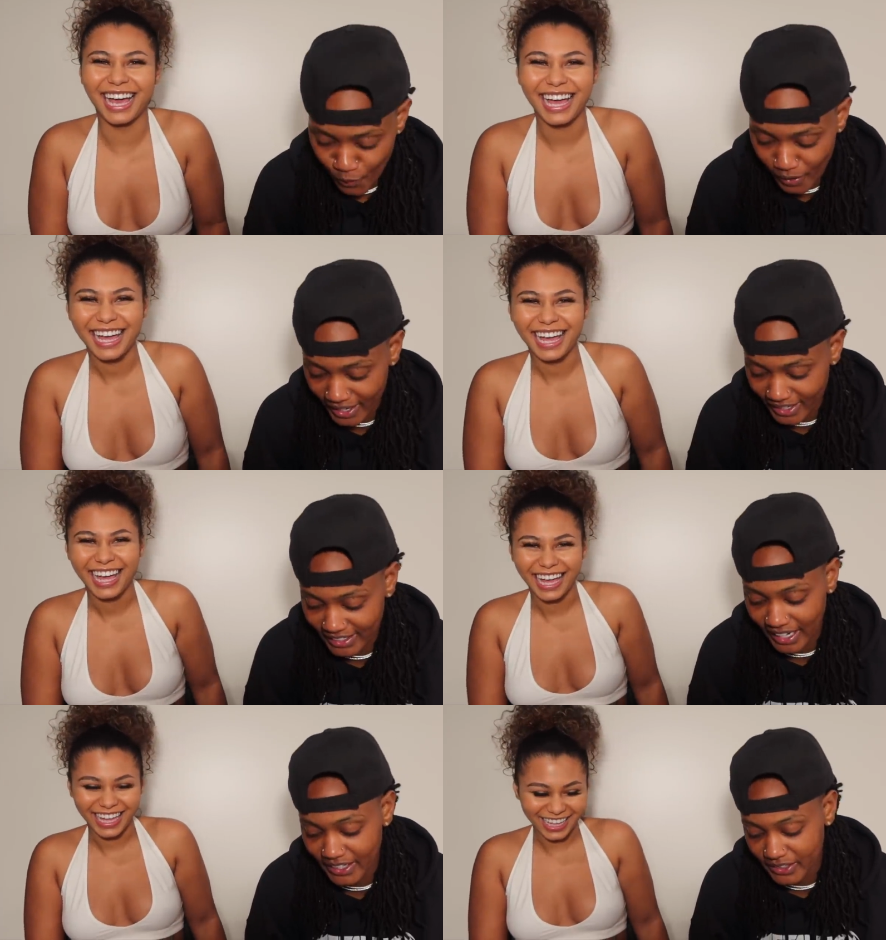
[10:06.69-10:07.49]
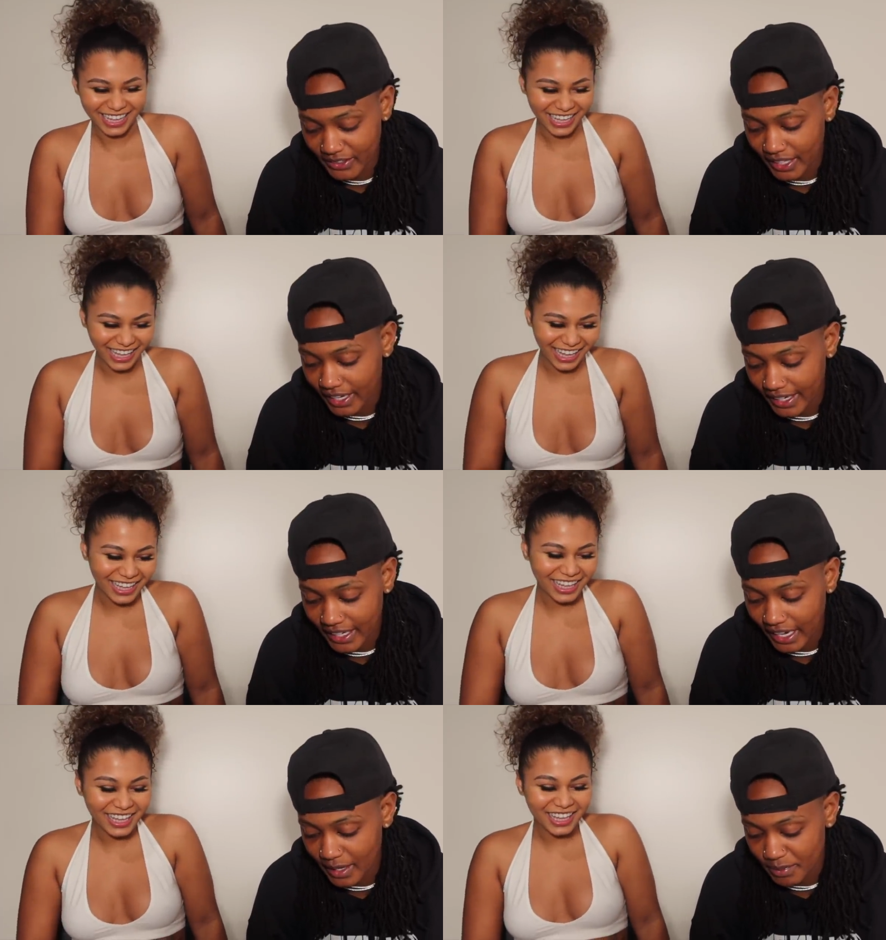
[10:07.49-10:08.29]
Speaker 1: Wait, nah, they
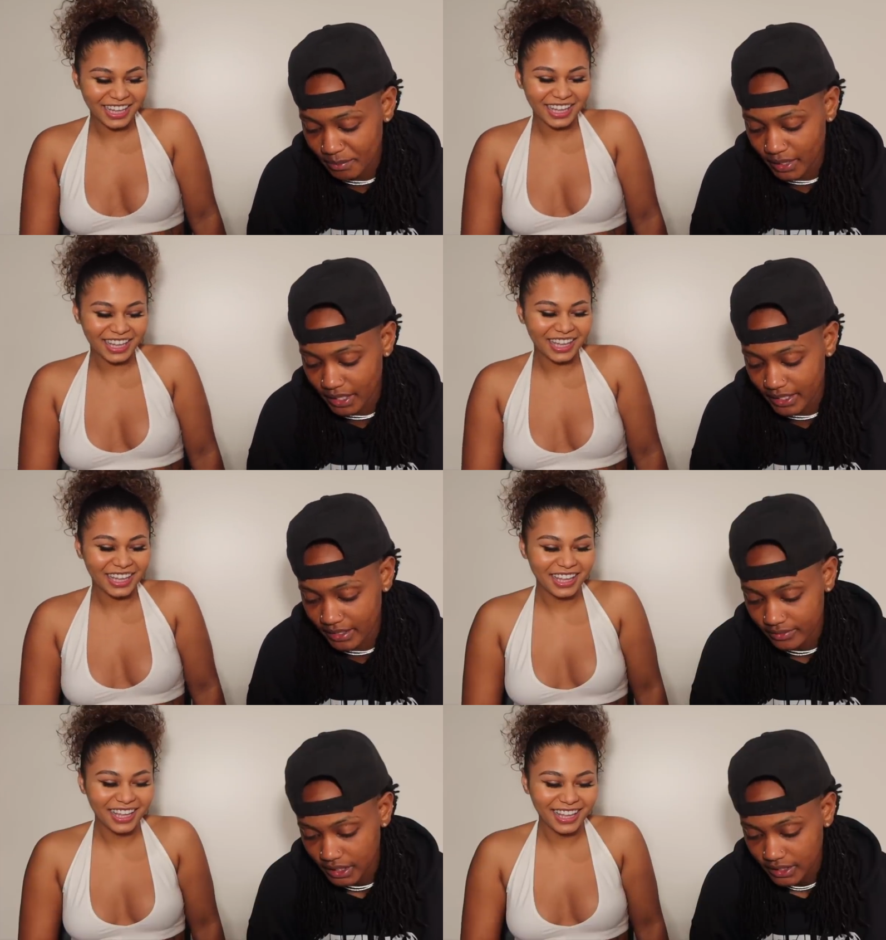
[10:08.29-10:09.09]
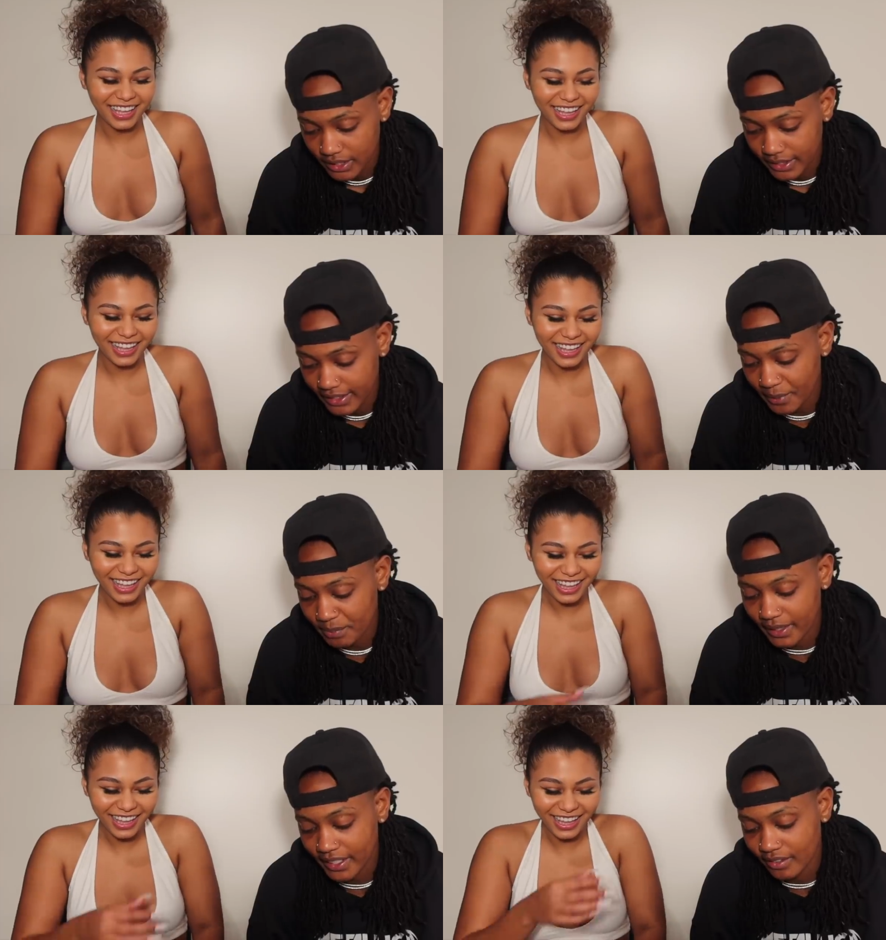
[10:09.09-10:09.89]
gotta be bugging. They
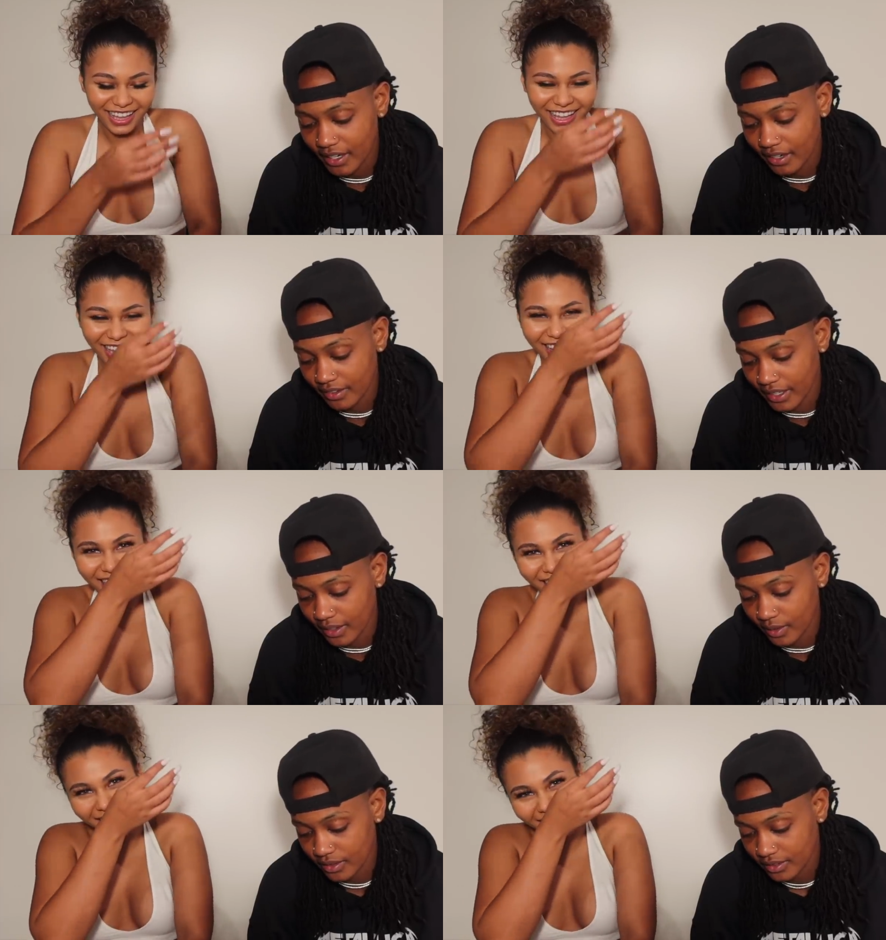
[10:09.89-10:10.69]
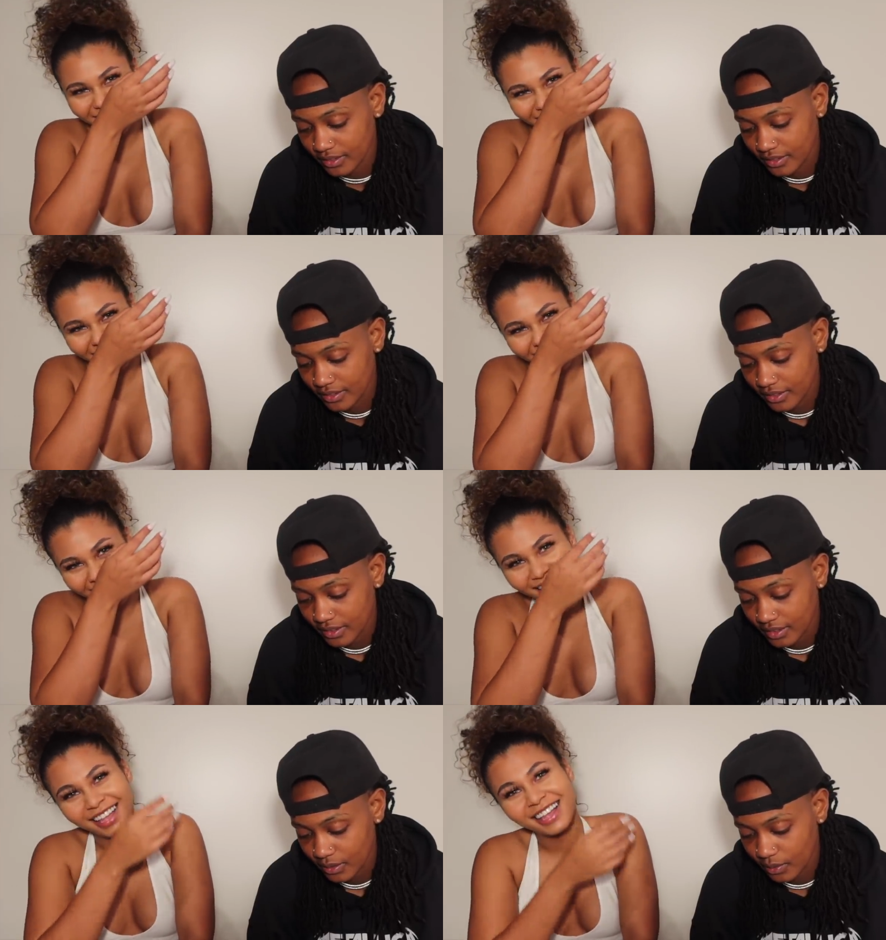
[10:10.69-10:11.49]
playing around now.
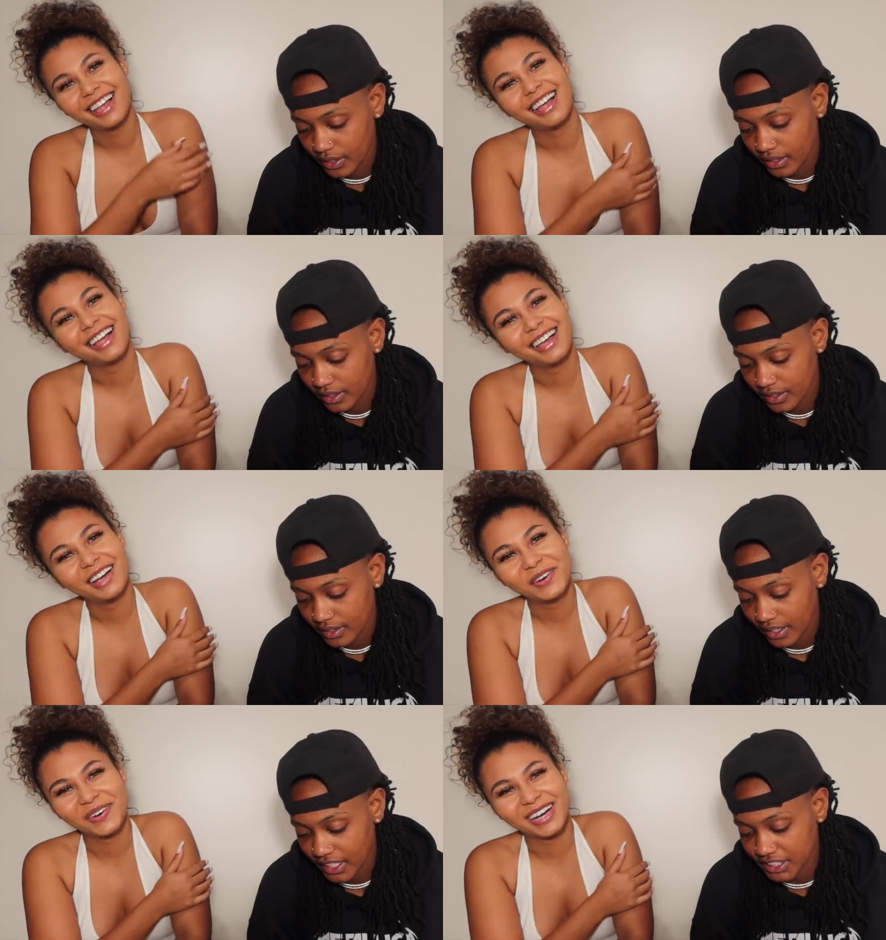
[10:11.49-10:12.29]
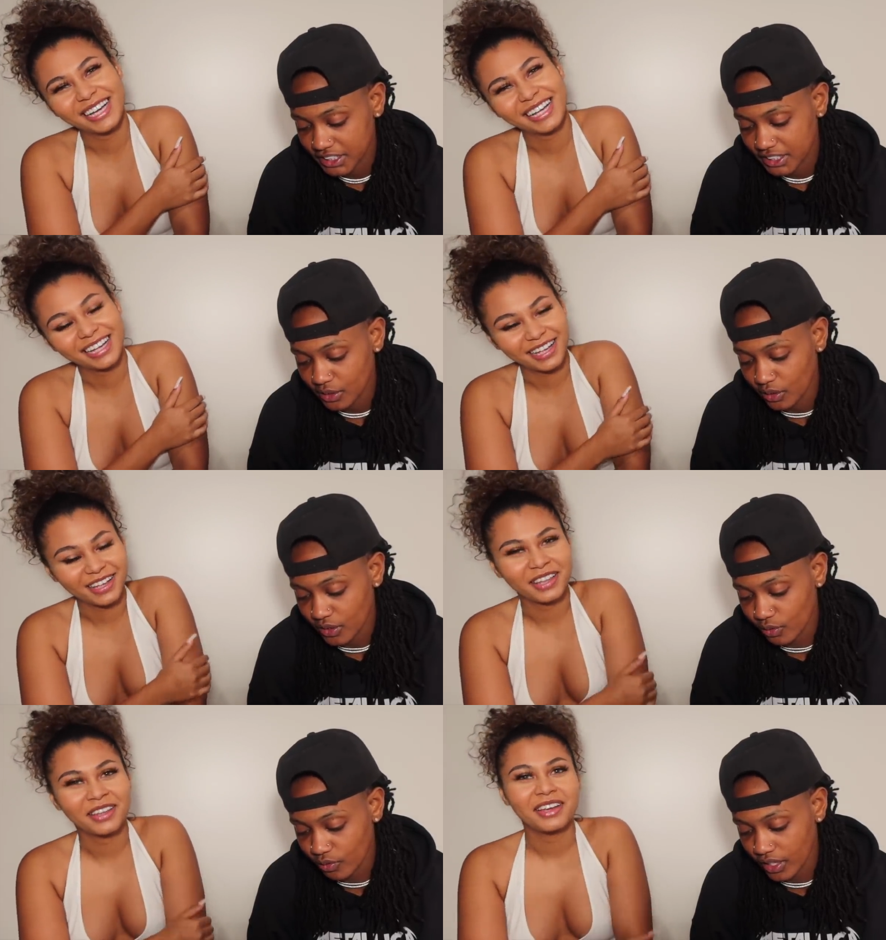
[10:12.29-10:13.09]
What? I shit on
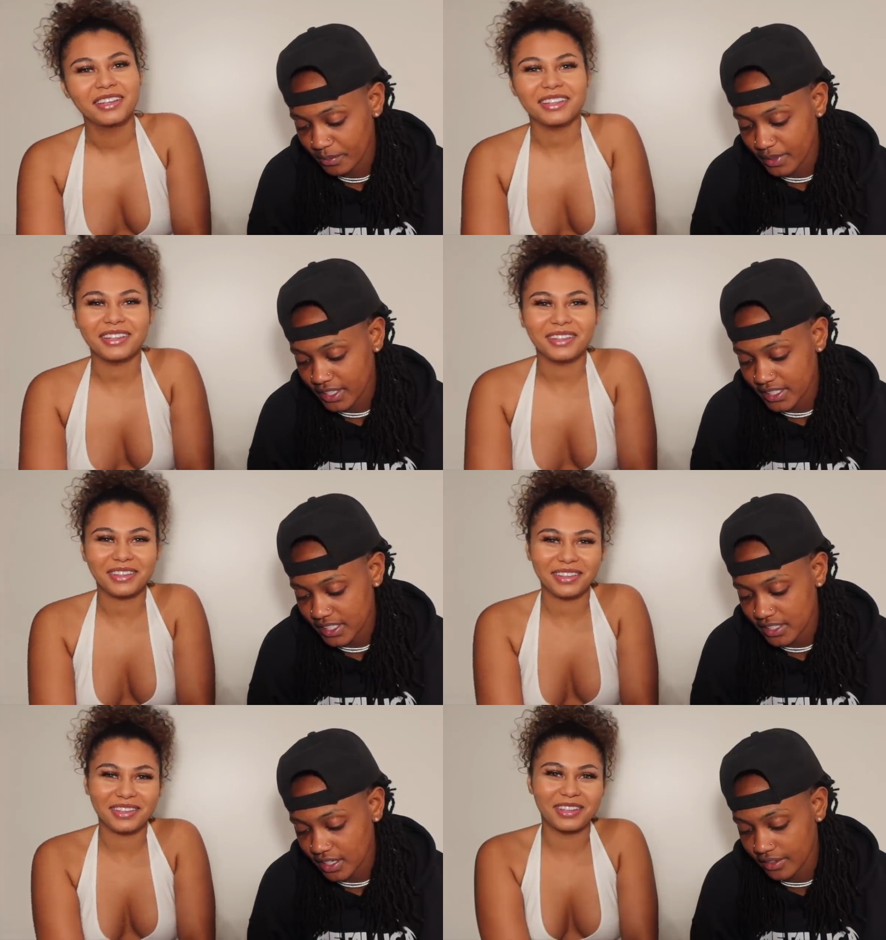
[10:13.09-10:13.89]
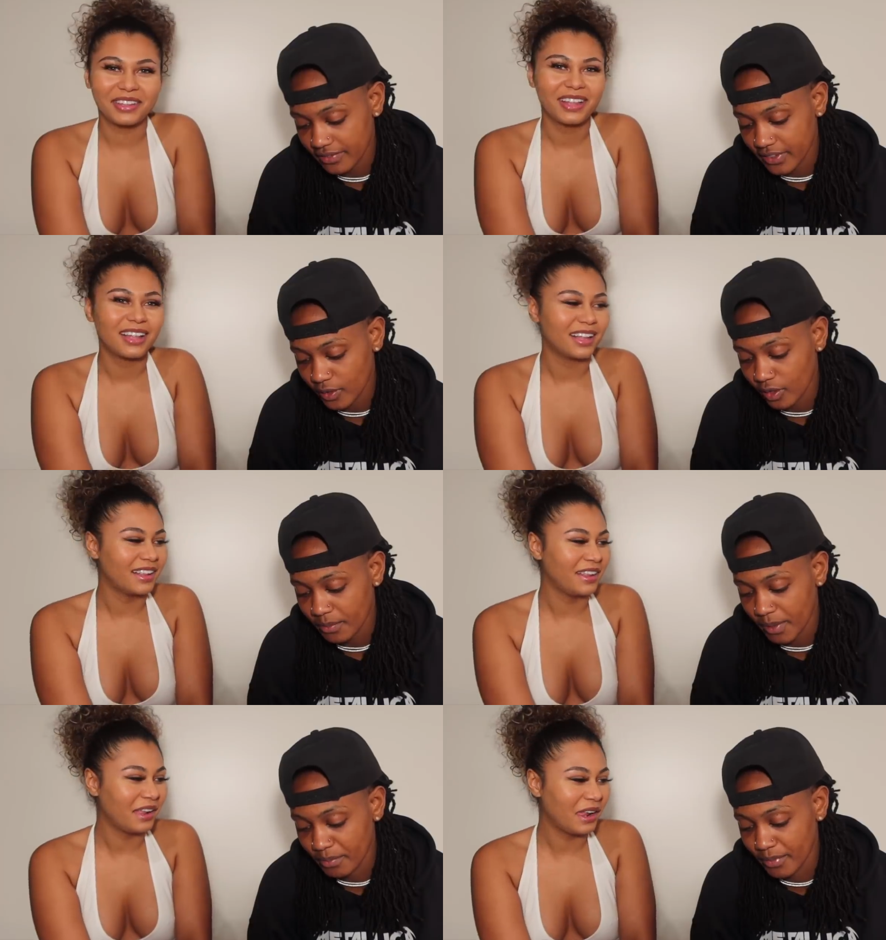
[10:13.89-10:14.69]
the rug because it's comfy
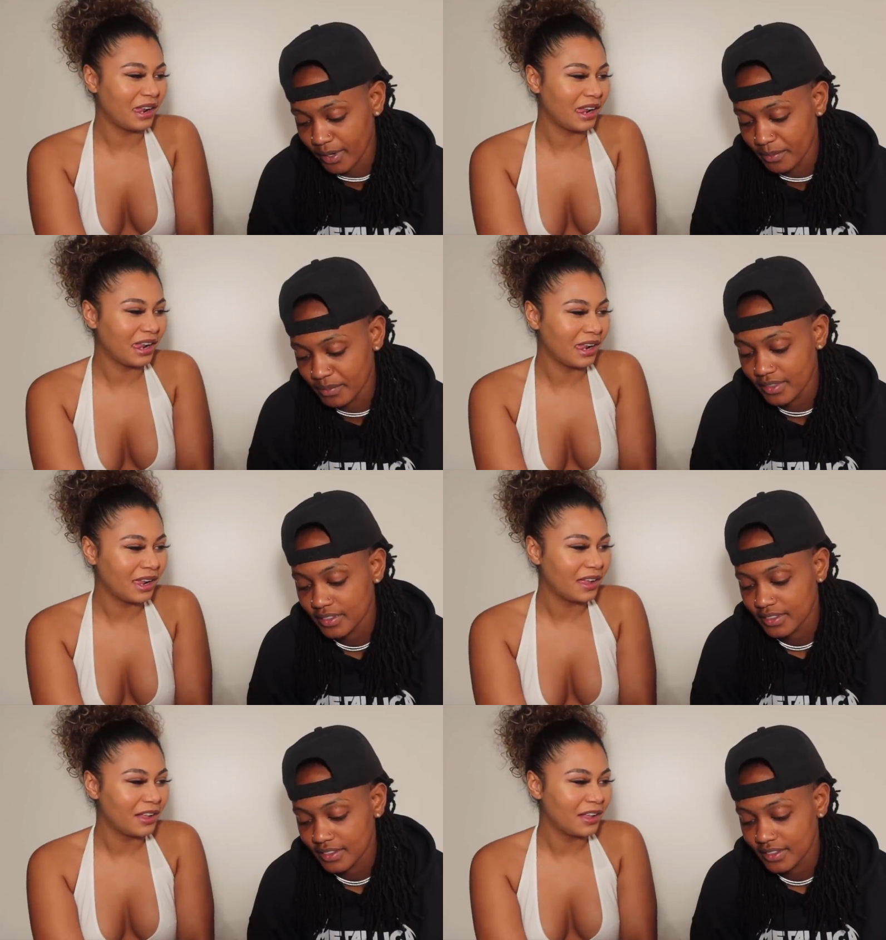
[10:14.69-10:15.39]
on my bum.